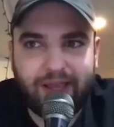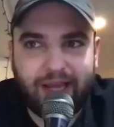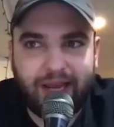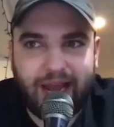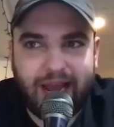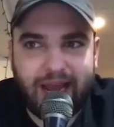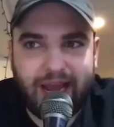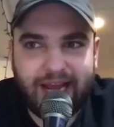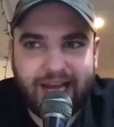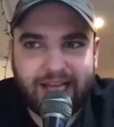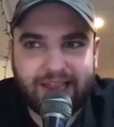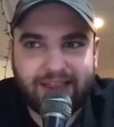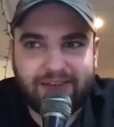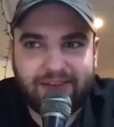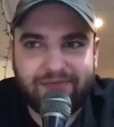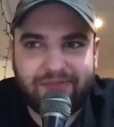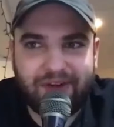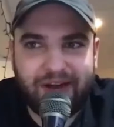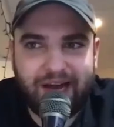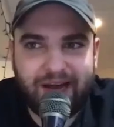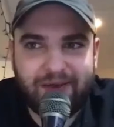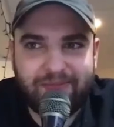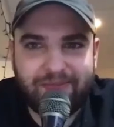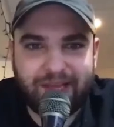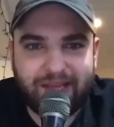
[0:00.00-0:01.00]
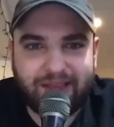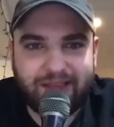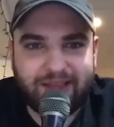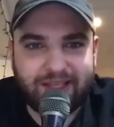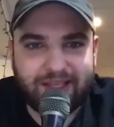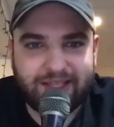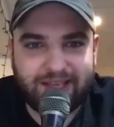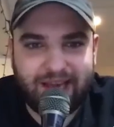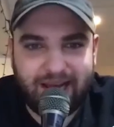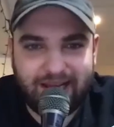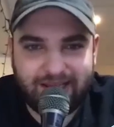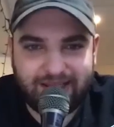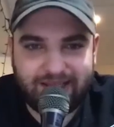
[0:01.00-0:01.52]
Like, I got the vibe that
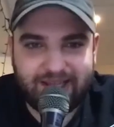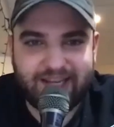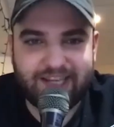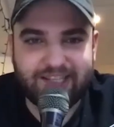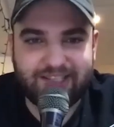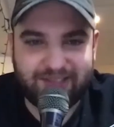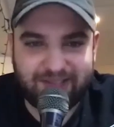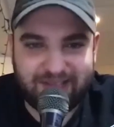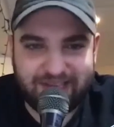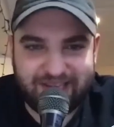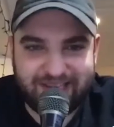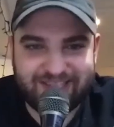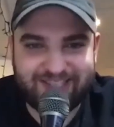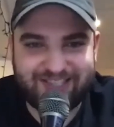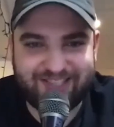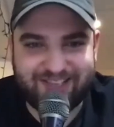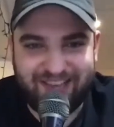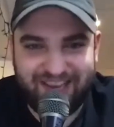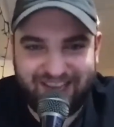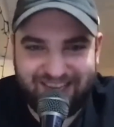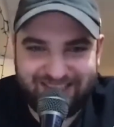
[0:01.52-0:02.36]
this guy does this.